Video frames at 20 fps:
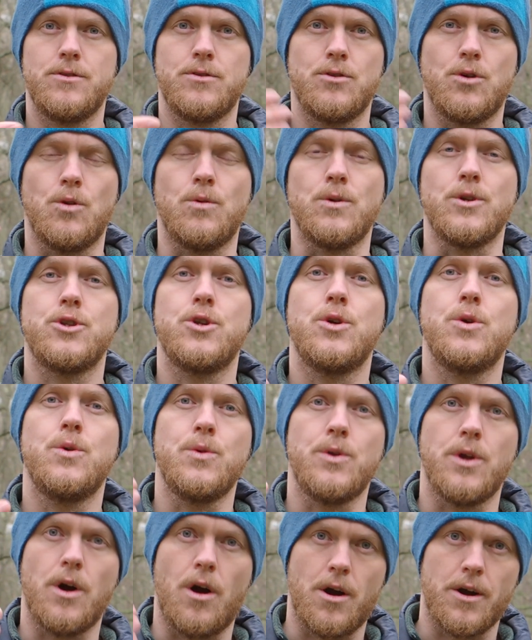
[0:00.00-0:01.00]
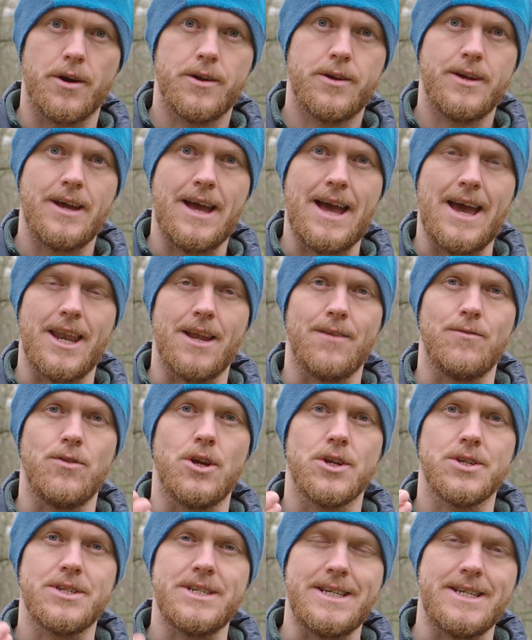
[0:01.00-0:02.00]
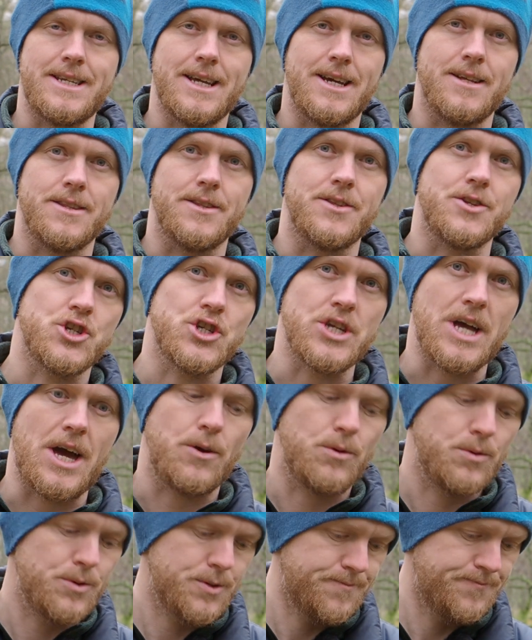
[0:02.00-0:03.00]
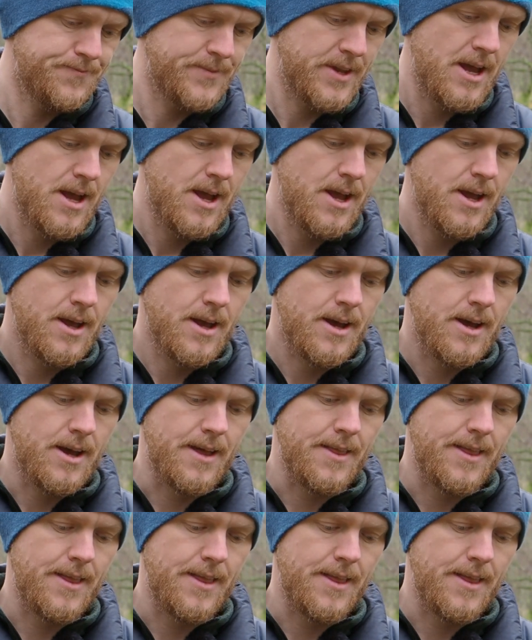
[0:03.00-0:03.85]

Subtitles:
going too dark and I've lost detail in shadows. And